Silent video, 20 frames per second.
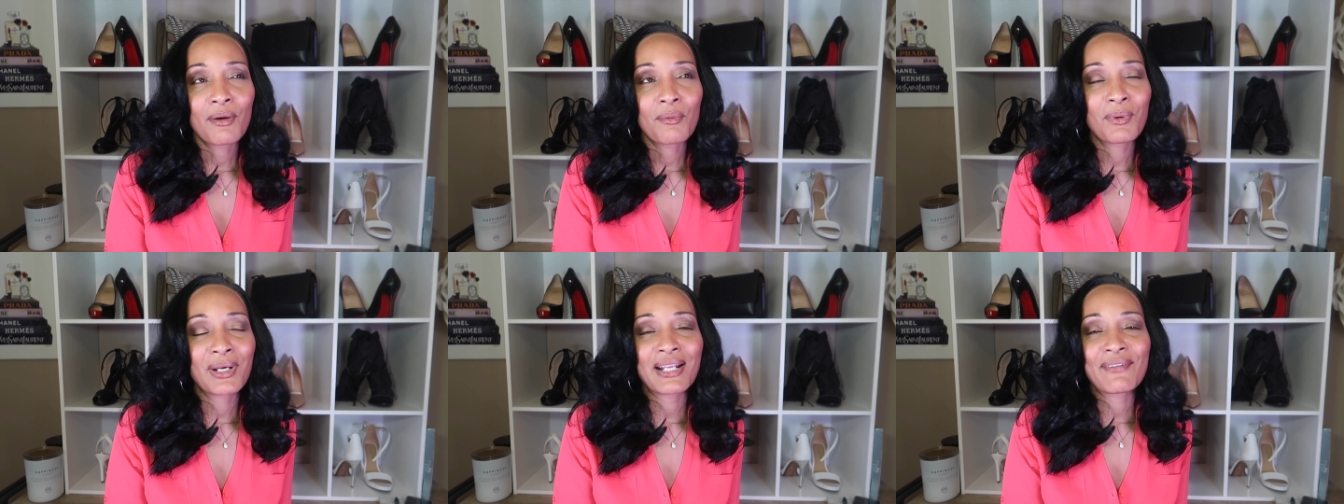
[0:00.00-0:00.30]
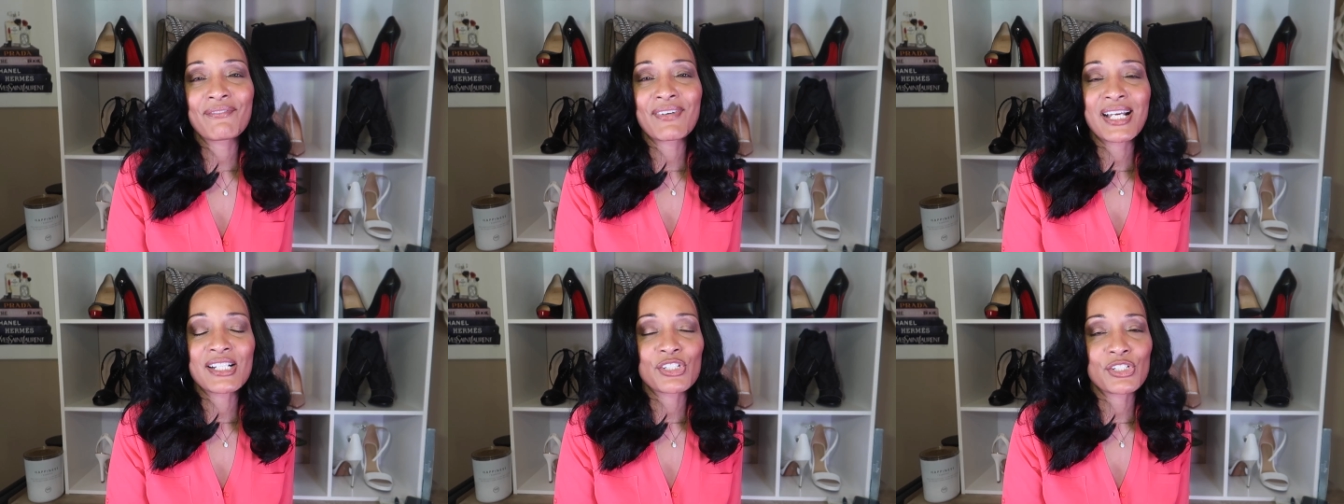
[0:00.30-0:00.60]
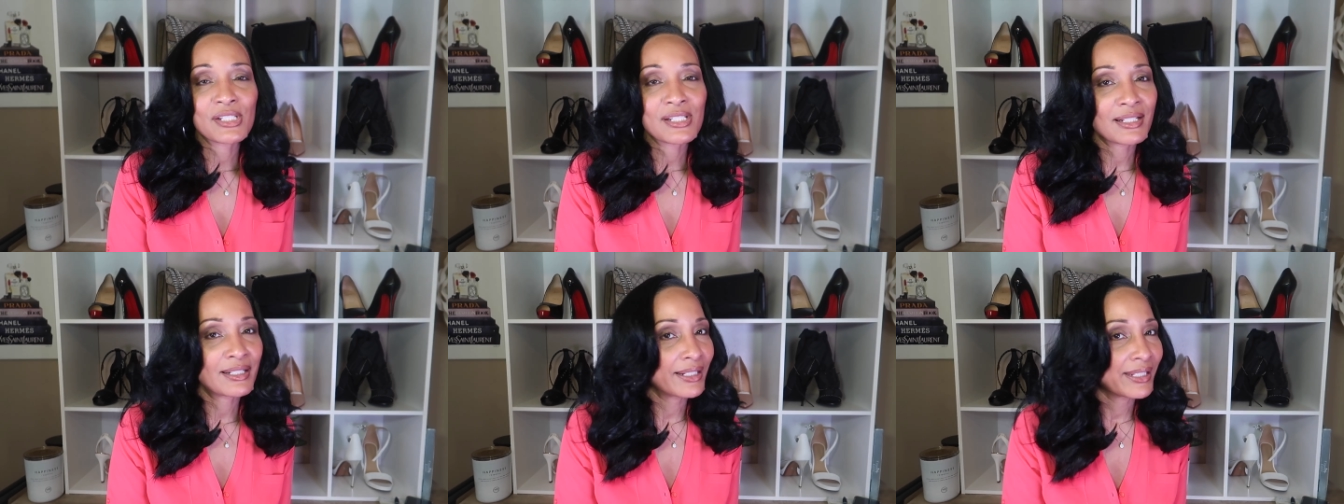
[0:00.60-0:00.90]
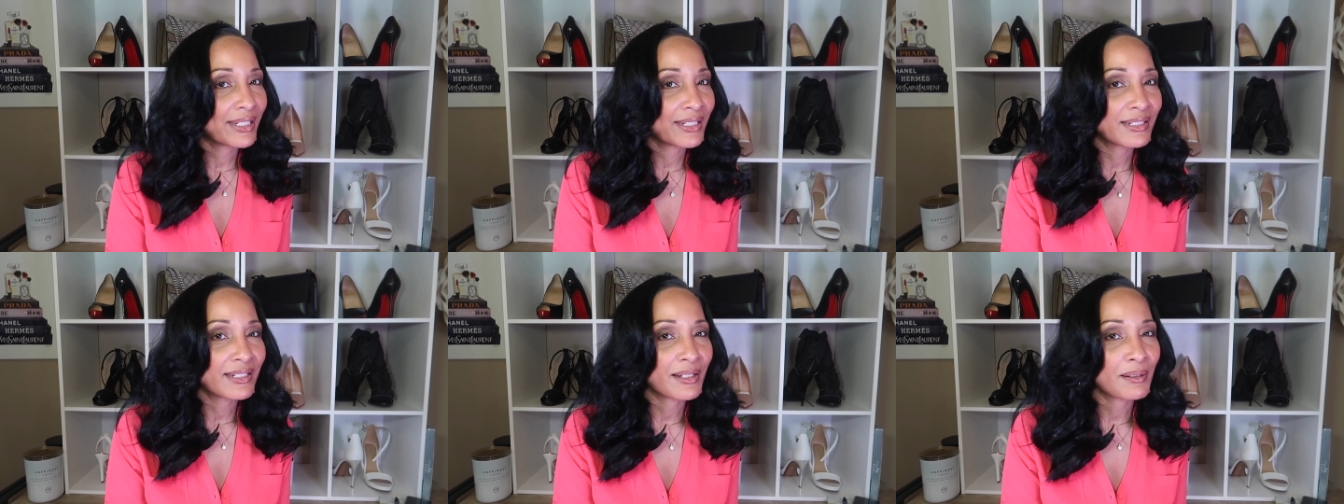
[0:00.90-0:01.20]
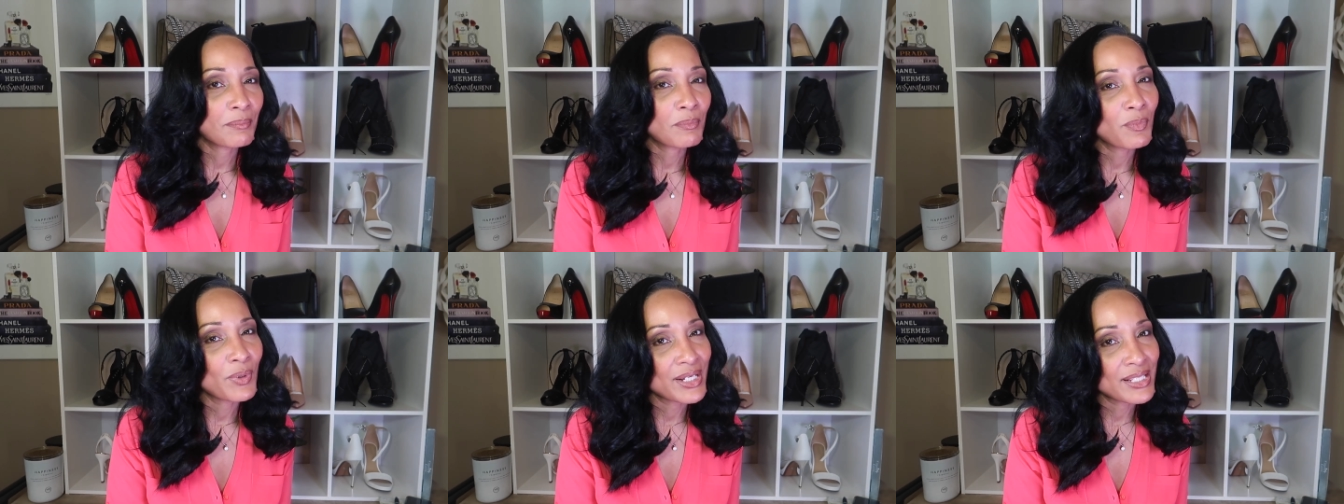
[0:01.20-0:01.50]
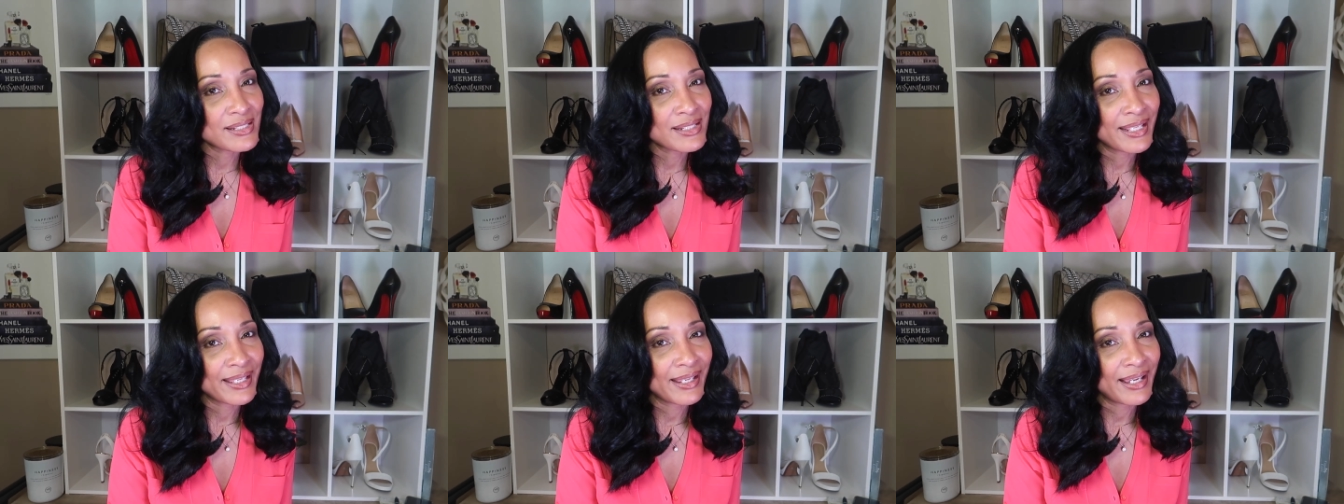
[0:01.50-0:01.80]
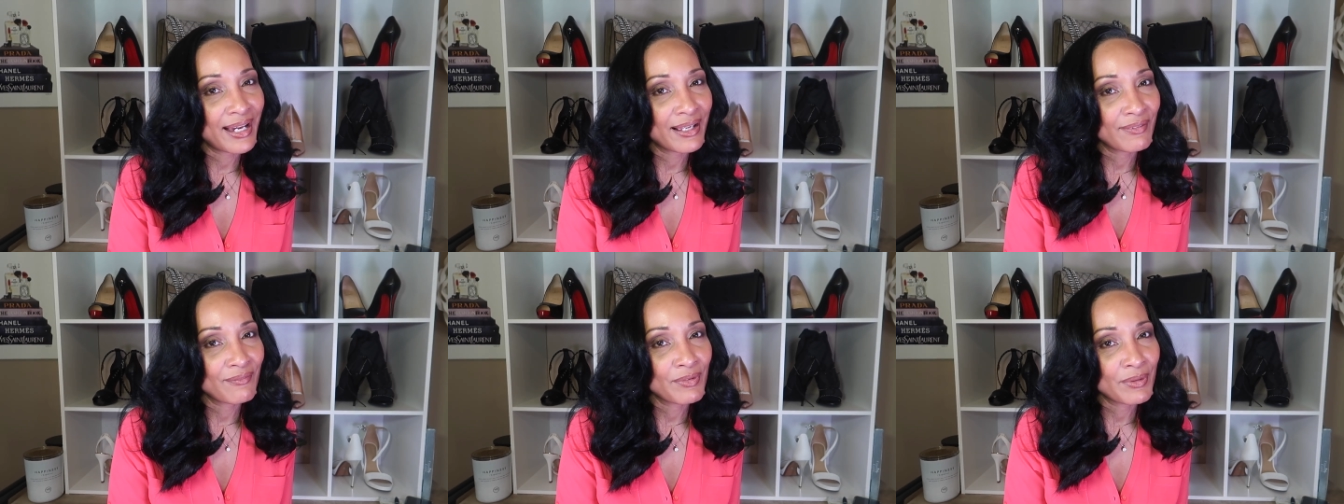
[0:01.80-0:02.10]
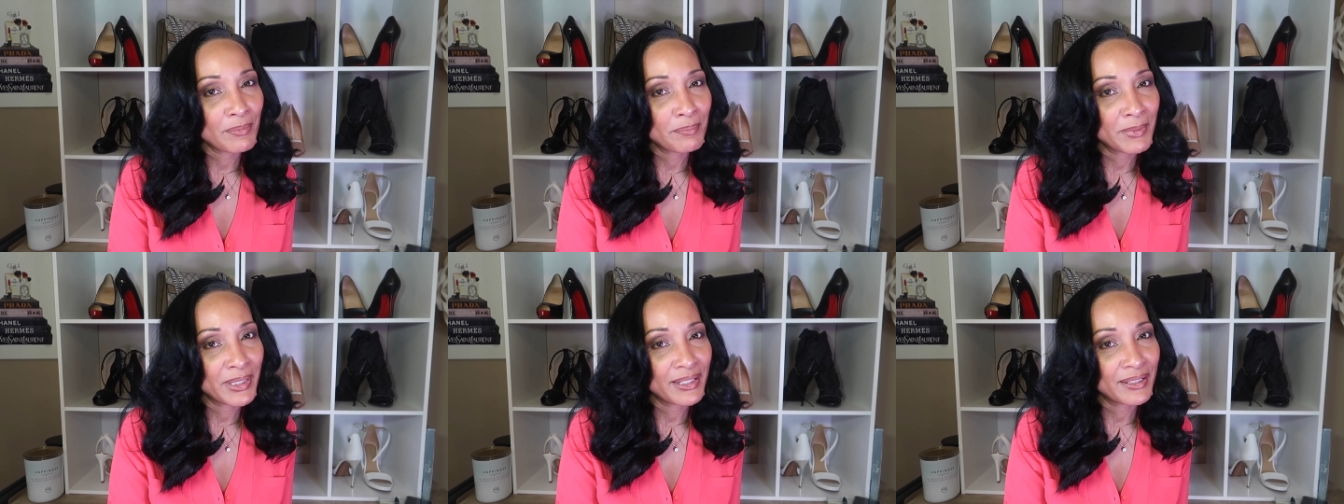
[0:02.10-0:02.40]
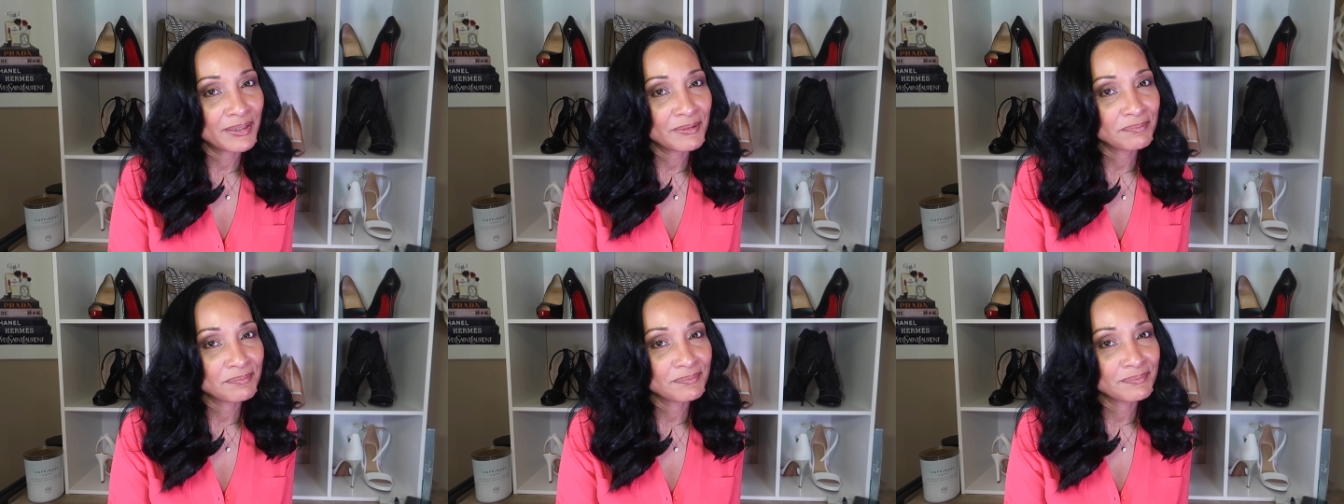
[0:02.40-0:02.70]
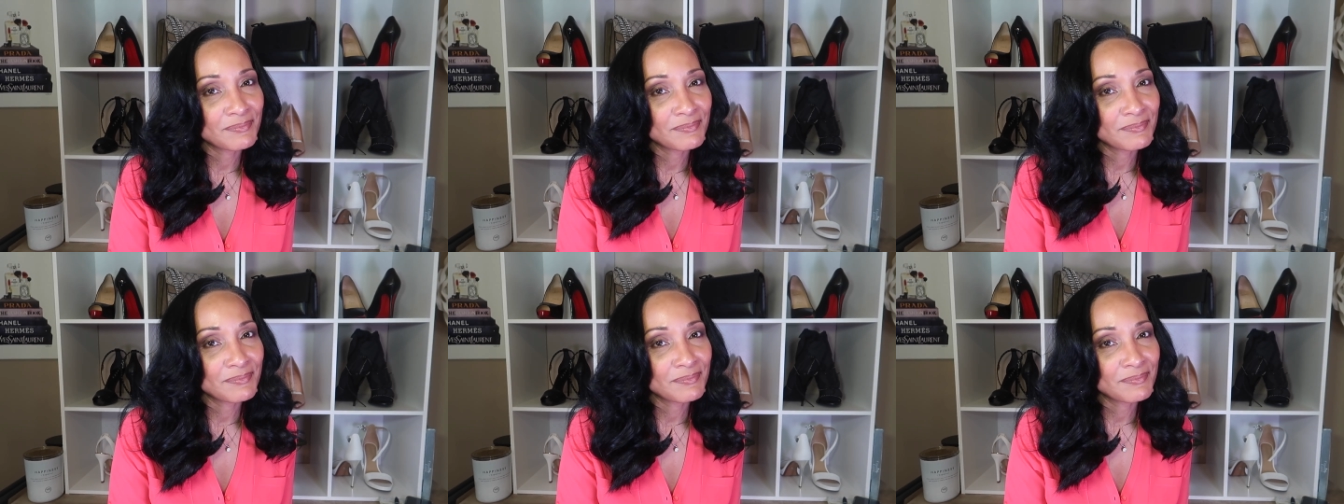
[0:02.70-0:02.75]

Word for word: what if I just cleaned up one day out of a month?